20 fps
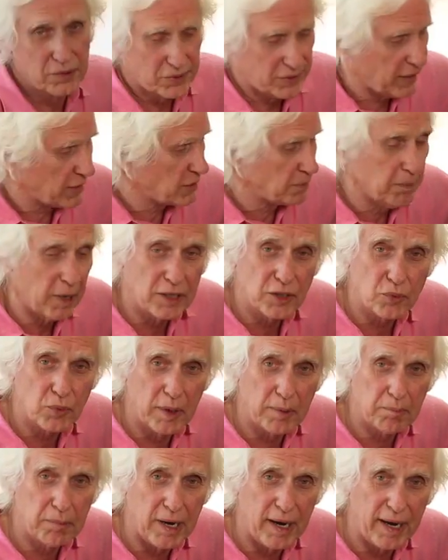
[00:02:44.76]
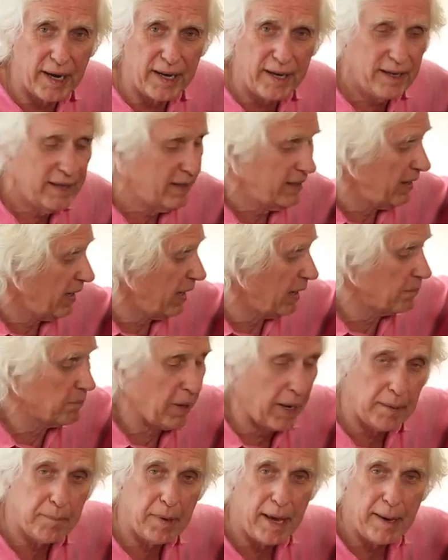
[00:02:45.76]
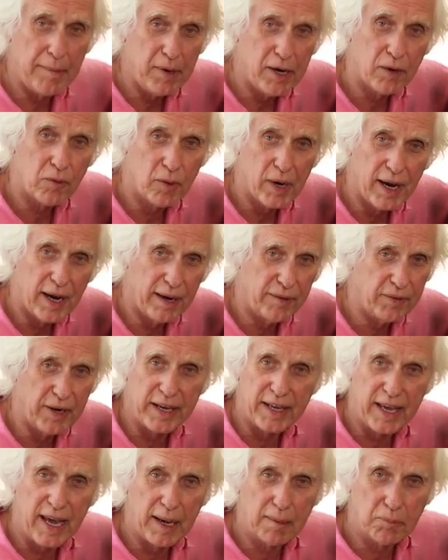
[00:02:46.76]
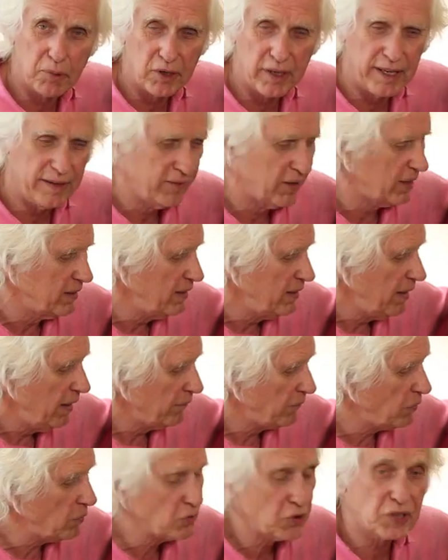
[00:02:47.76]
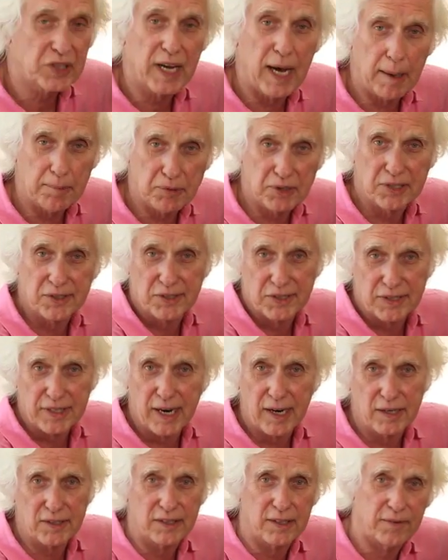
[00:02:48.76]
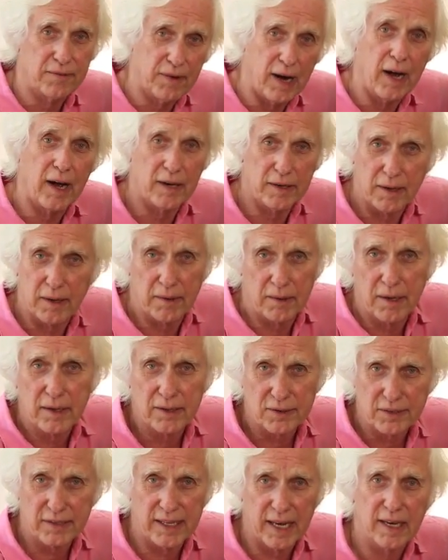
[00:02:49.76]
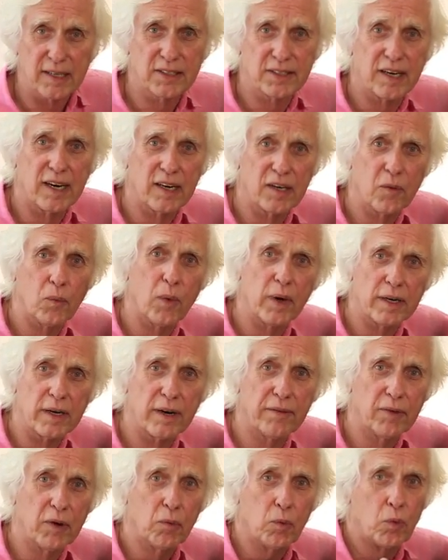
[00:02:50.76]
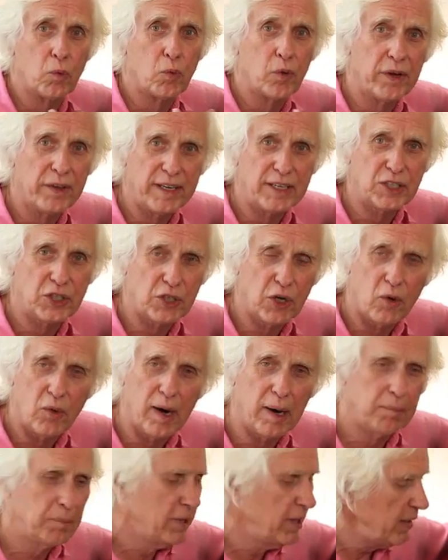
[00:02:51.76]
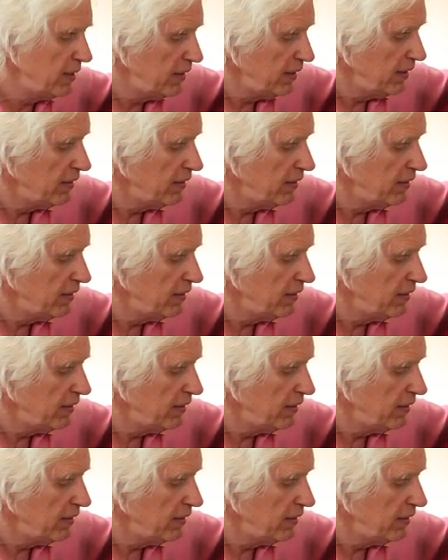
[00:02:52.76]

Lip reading: 6 months went by and my baby arrived. I can't believe it. A few stops and starts, and honestly I started to wonder if it would really show up.